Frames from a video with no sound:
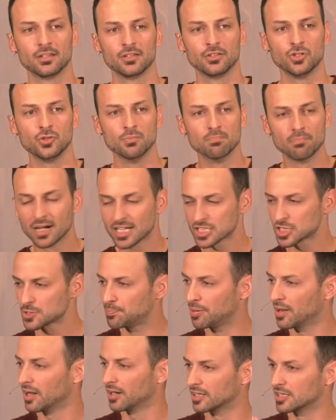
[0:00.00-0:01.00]
you must
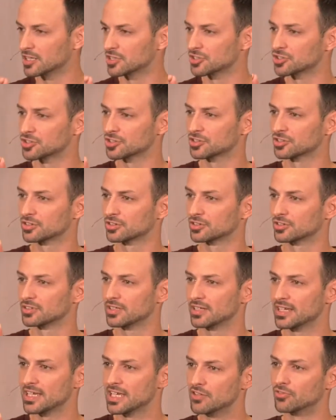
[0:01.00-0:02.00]
punish
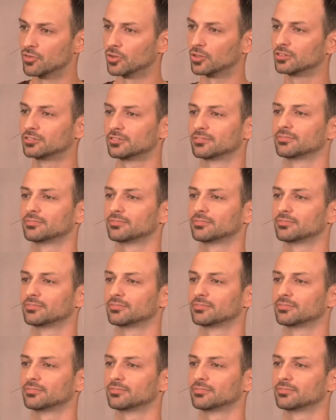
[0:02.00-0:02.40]
evil.